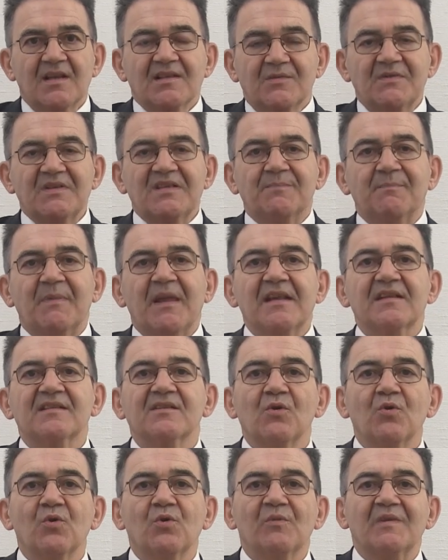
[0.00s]
Swiss
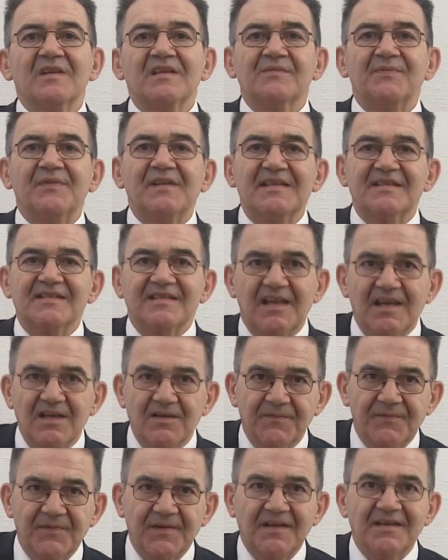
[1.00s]
banks always feel
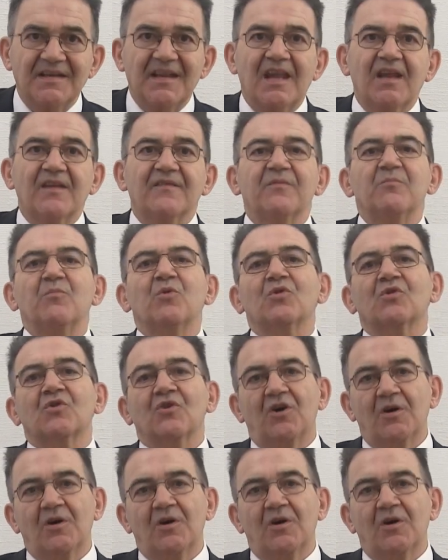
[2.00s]
safer and have more